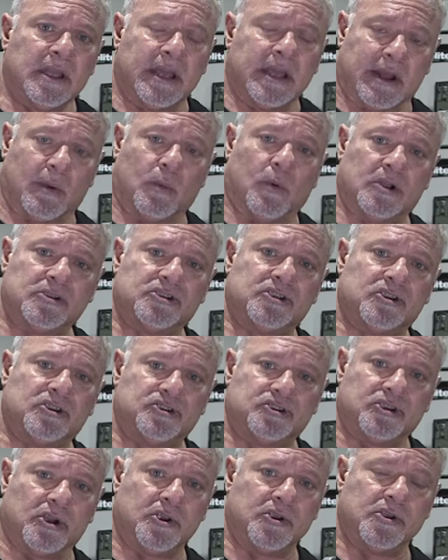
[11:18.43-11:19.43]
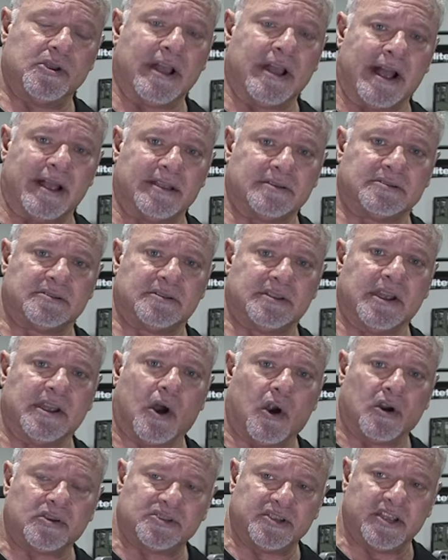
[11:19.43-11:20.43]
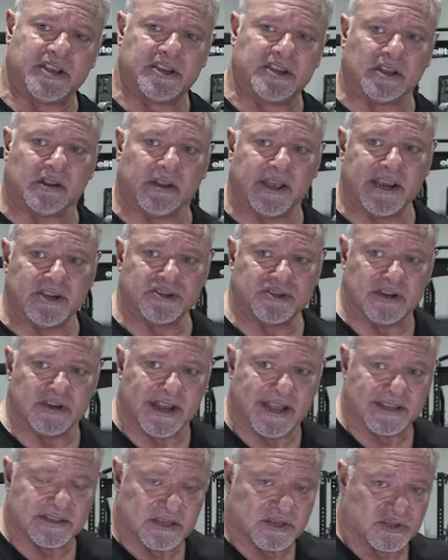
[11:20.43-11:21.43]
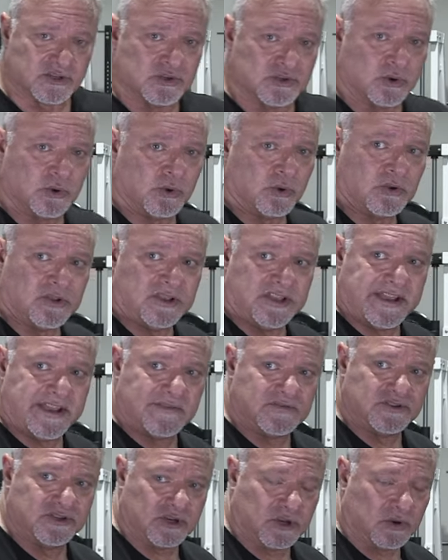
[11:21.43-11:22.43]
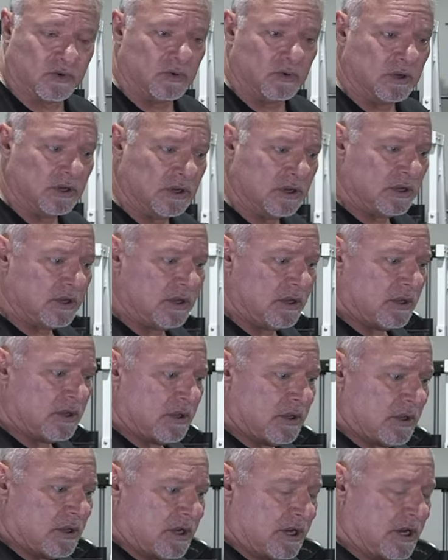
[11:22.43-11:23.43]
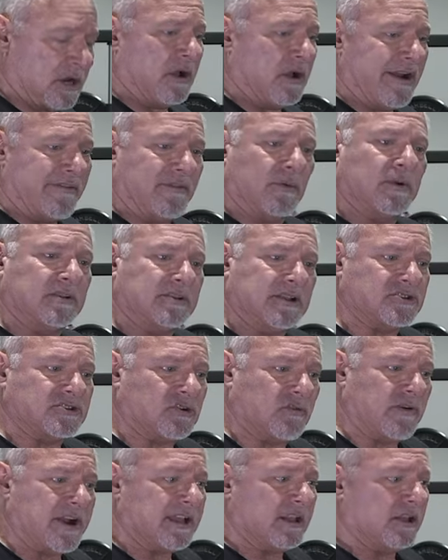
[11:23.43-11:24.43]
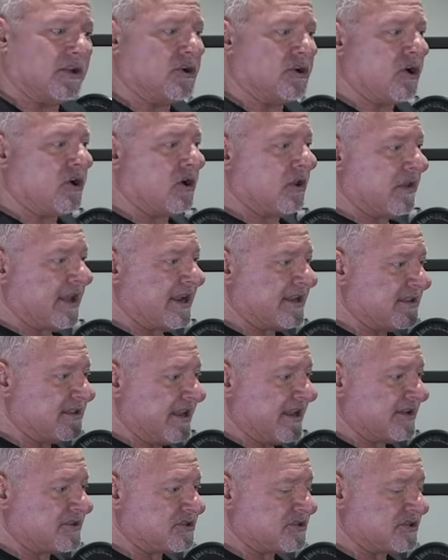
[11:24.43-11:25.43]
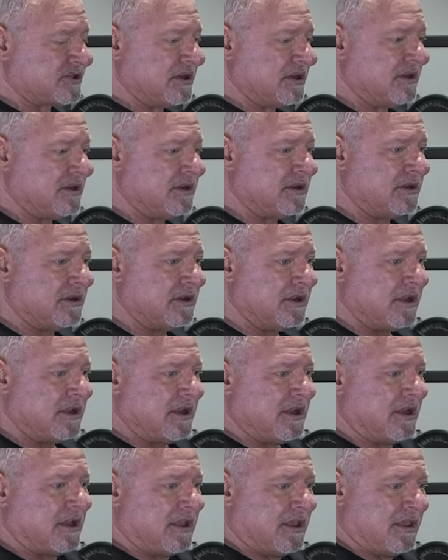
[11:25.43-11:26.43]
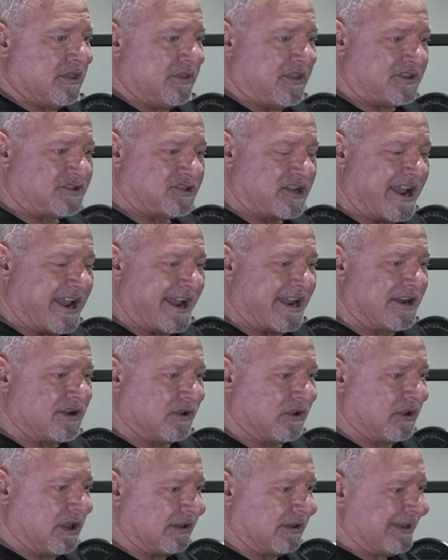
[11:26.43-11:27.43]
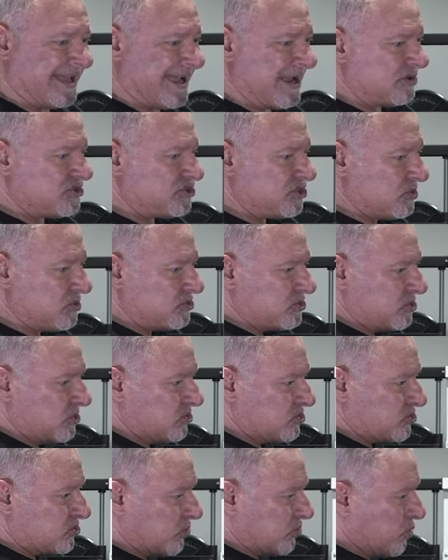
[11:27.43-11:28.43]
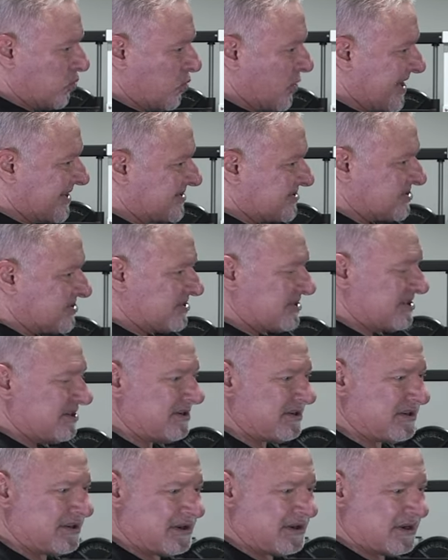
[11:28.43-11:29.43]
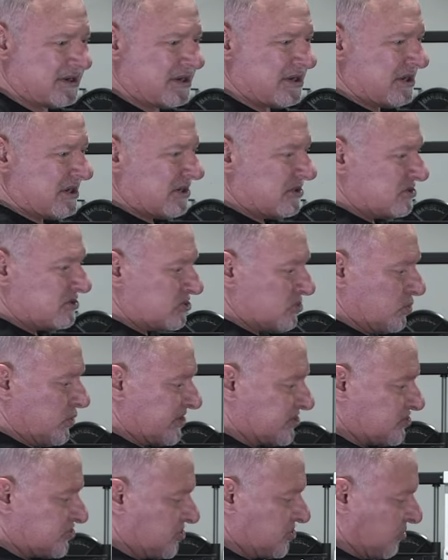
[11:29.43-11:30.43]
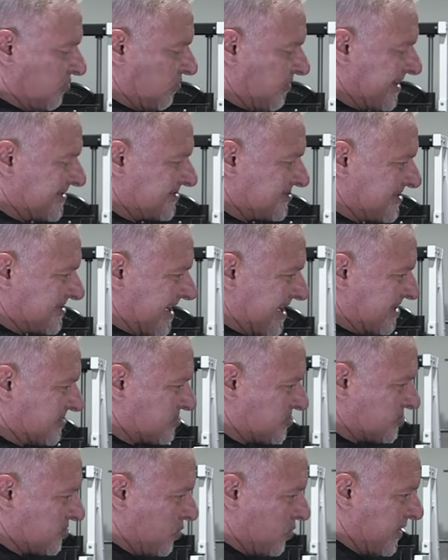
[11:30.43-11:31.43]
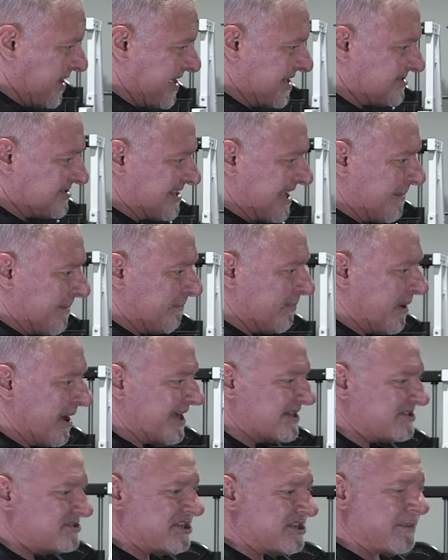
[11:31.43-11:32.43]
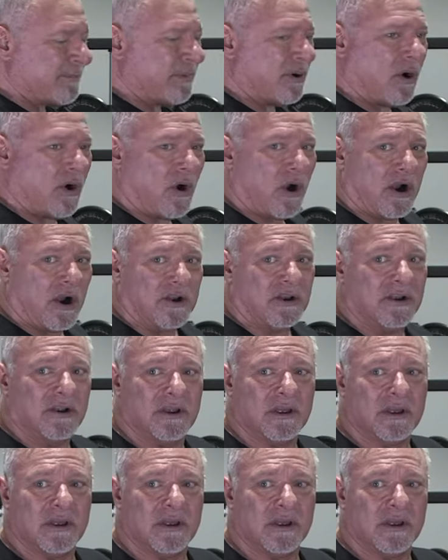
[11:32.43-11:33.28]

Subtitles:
And I wanted to show you guys the articulation that this tool gives you. You know, everyone does a regular curl like this. This handle allows you to twist your wrist and squeeze that bicep hard.